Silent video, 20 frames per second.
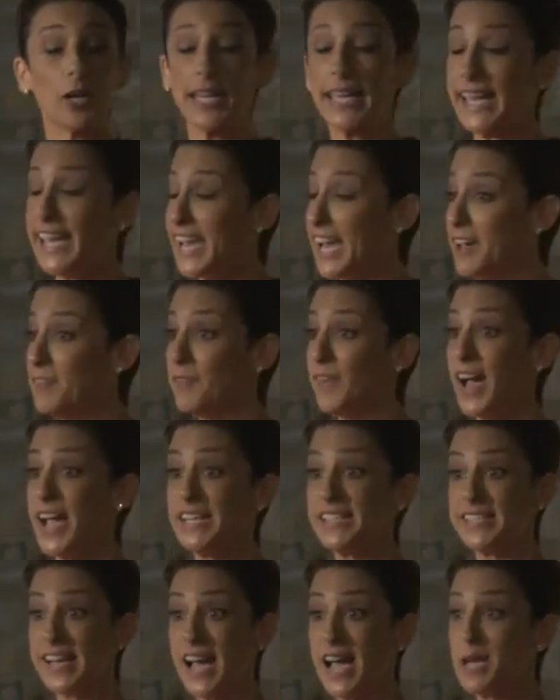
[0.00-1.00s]
can't
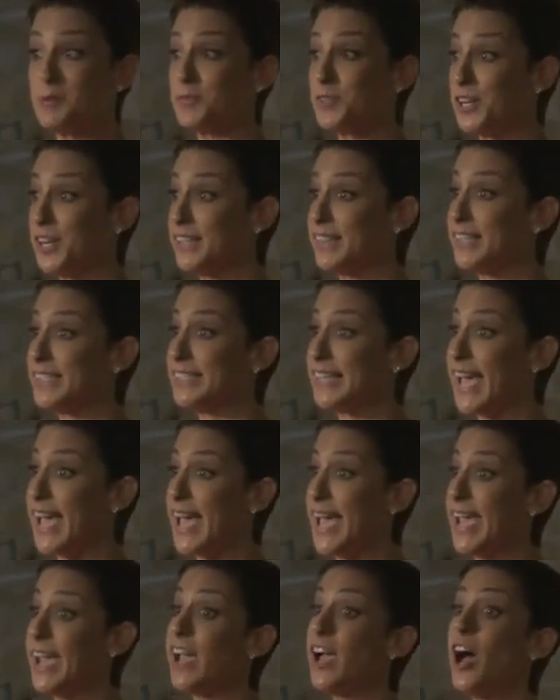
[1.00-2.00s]
find time during the
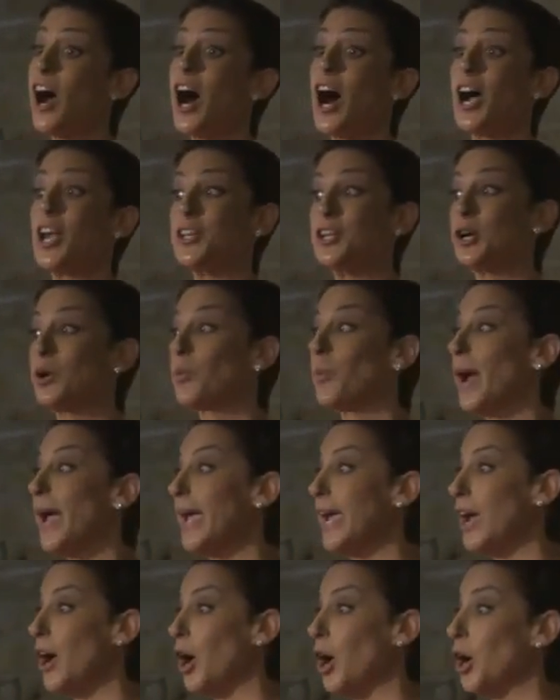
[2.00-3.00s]
day, on your
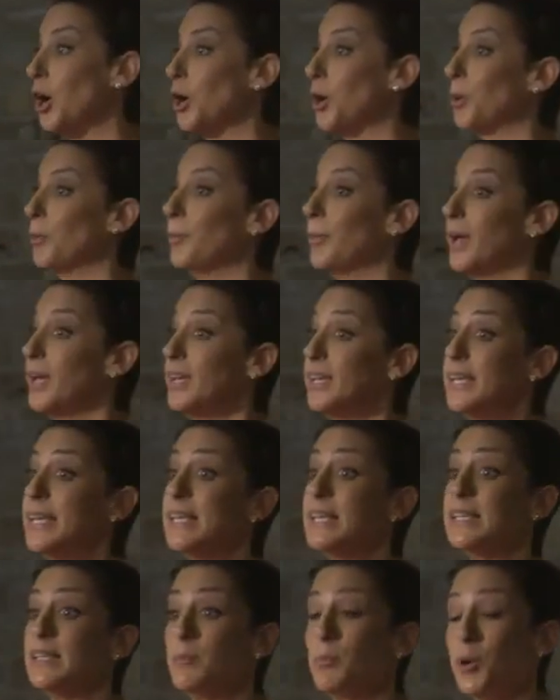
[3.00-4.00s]
way home,
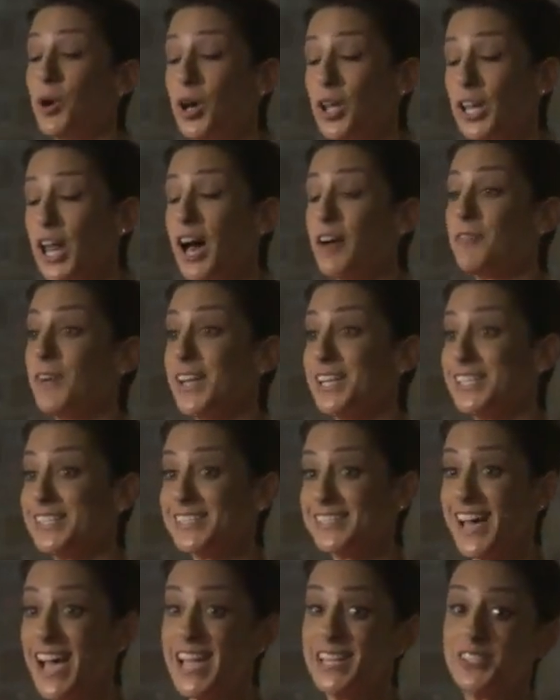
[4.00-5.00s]
pull off on a
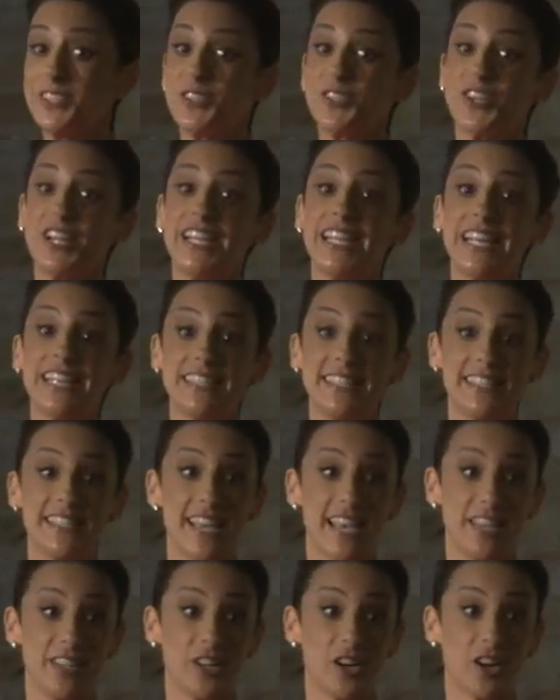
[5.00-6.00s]
side street and
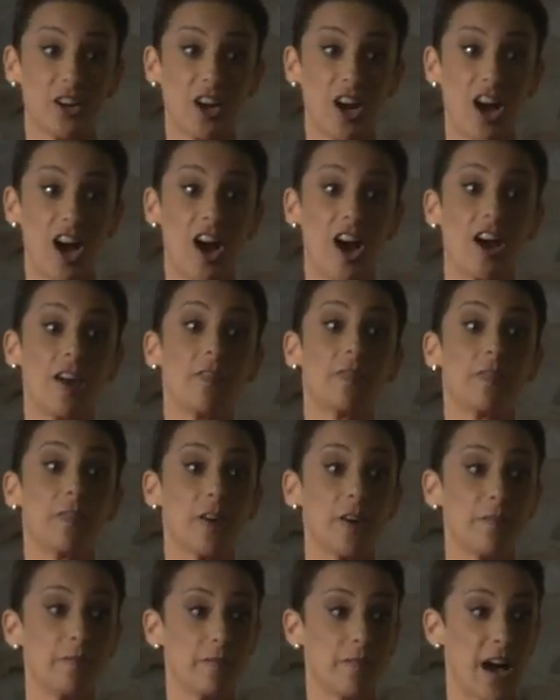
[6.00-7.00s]
sit in your car
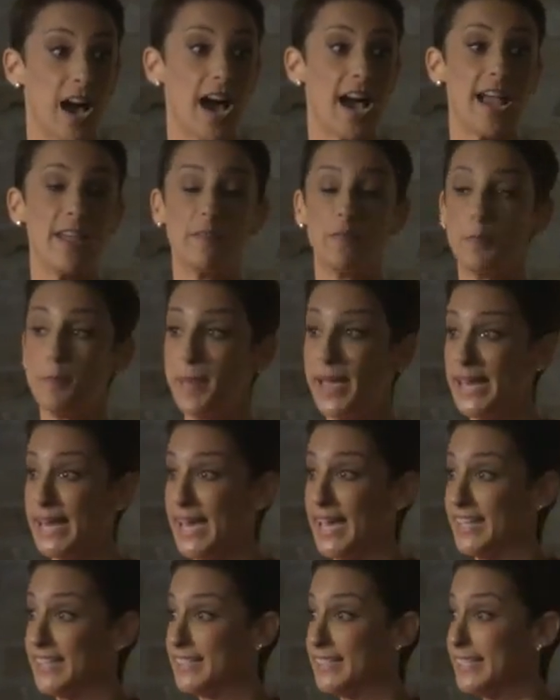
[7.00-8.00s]
for 5
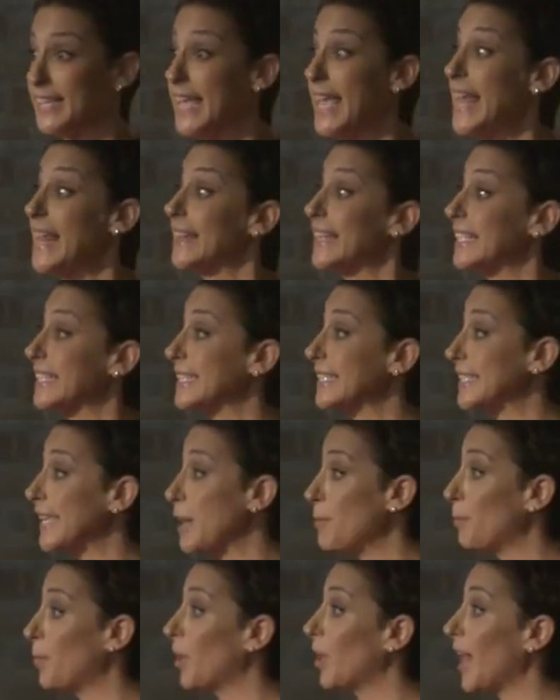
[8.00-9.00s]
minutes. The
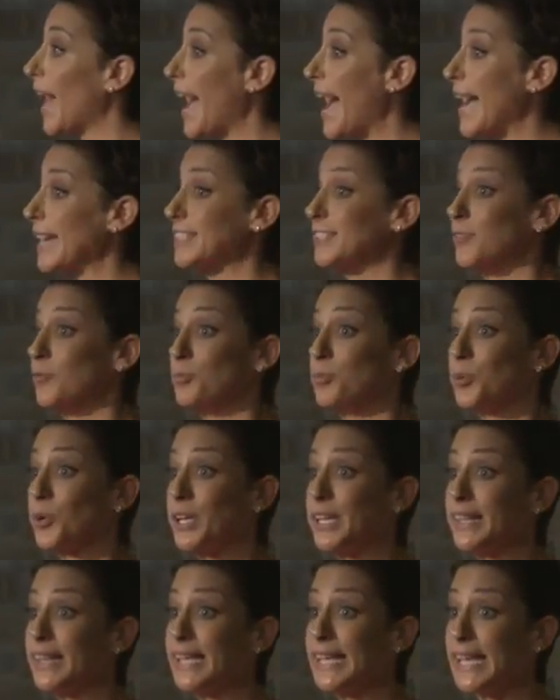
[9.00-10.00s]
simple act of
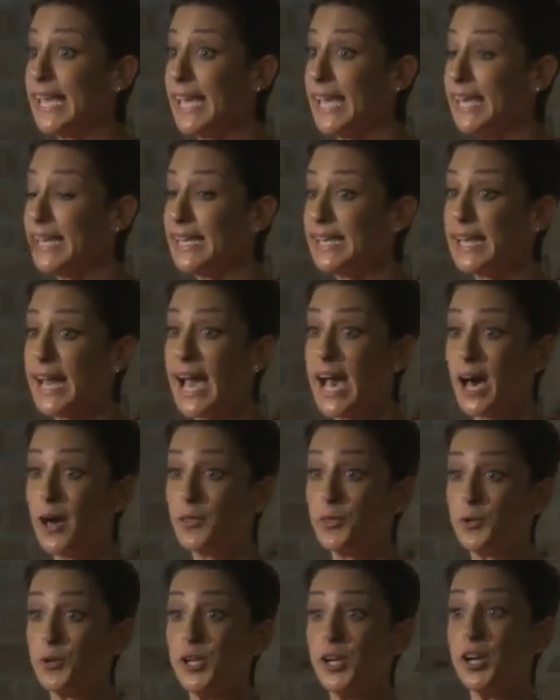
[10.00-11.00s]
breathing in and
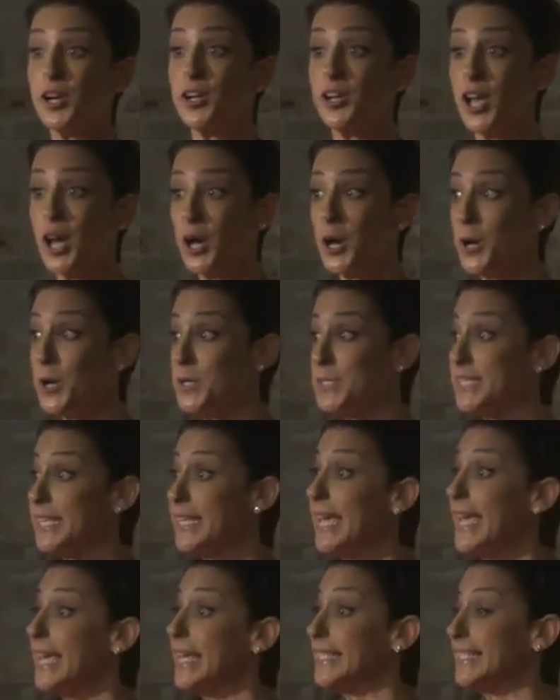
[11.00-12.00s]
out through your nose
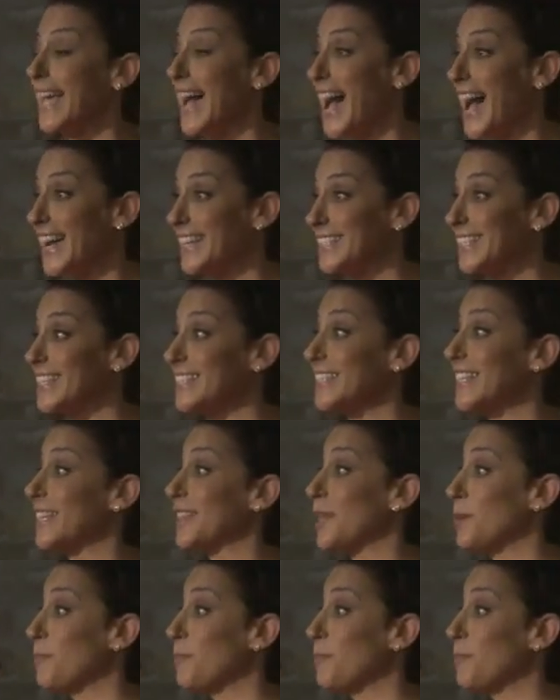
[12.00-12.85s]
is accessing the